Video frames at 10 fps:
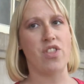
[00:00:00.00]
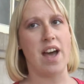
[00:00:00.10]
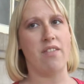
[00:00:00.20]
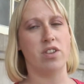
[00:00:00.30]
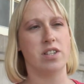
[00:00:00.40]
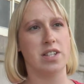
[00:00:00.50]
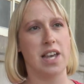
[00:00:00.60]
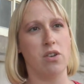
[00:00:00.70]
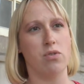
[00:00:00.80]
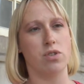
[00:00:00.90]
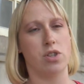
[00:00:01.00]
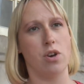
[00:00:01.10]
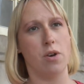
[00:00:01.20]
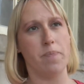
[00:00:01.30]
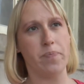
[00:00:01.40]
that, the skills
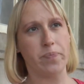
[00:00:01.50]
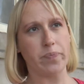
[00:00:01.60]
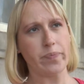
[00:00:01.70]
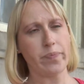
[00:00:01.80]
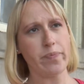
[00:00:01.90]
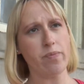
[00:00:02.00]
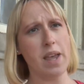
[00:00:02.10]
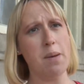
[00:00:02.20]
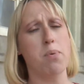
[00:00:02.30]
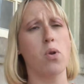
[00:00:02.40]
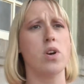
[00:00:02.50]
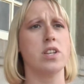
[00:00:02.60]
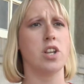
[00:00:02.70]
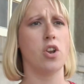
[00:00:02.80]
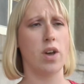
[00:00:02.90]
that
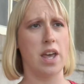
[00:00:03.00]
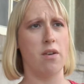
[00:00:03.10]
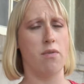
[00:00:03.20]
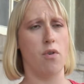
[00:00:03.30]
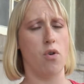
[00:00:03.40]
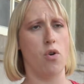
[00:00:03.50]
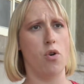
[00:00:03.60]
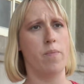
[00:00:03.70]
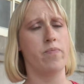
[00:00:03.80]
employers are looking for